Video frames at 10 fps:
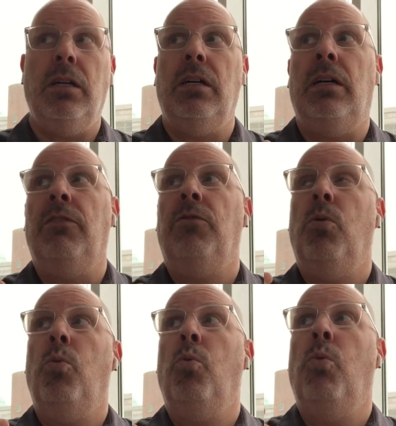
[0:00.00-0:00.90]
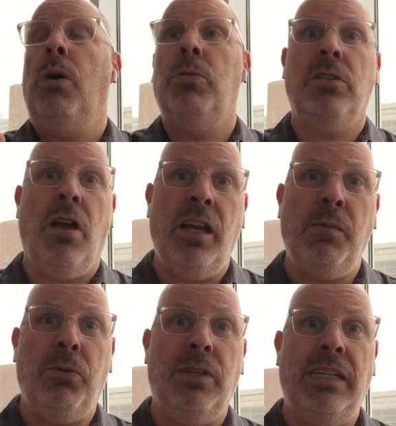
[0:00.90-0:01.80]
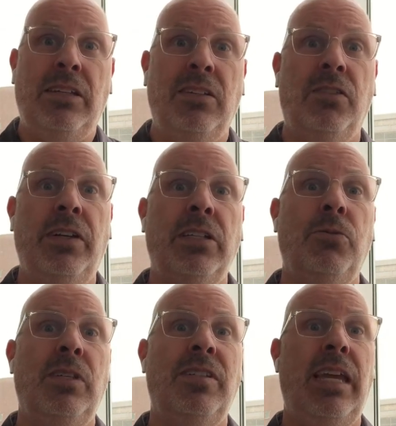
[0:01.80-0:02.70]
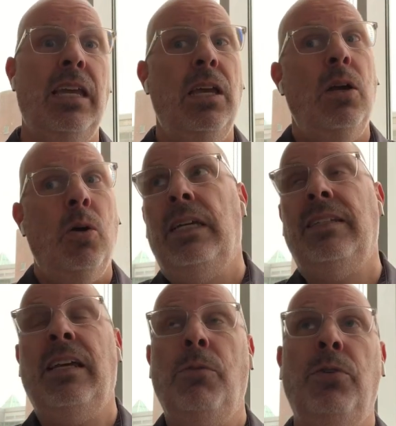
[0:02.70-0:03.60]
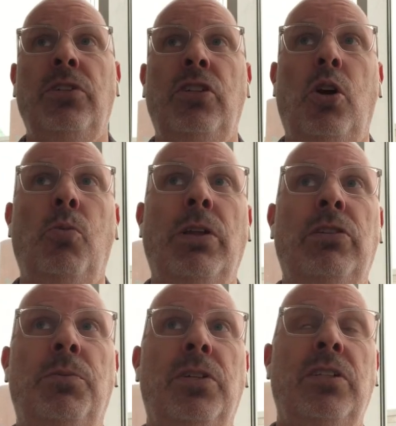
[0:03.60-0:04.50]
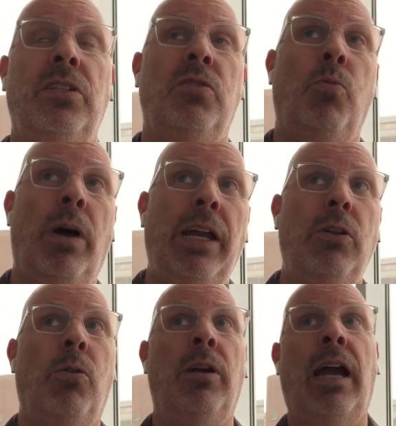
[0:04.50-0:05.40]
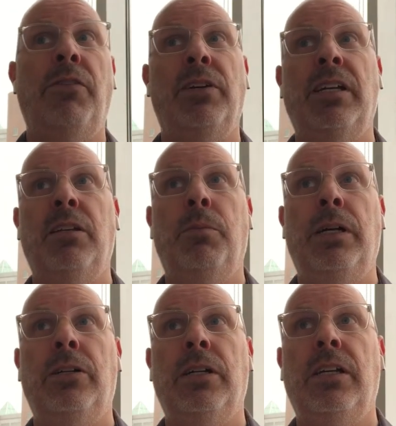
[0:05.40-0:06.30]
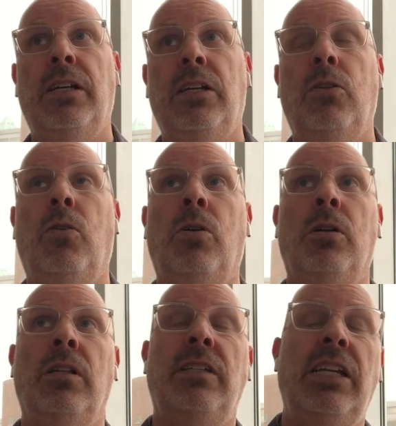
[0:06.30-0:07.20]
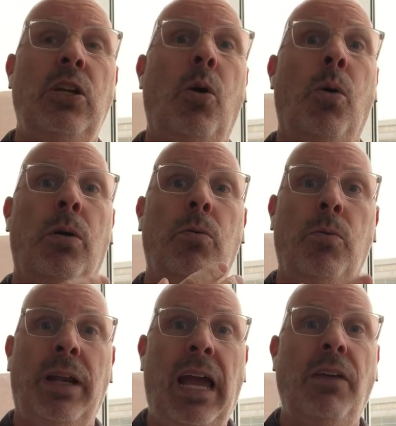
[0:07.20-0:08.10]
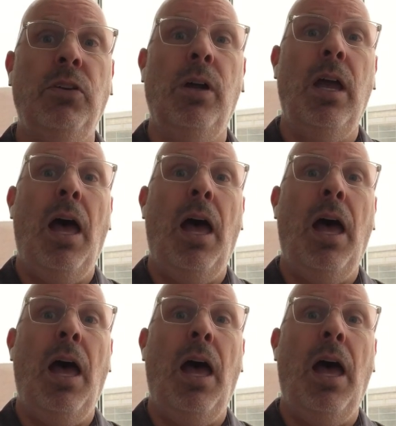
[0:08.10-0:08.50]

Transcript: of what we're talking about with the analysis of variance. When they say it's helpful to know whether a person is white or African American or Latino or what have you,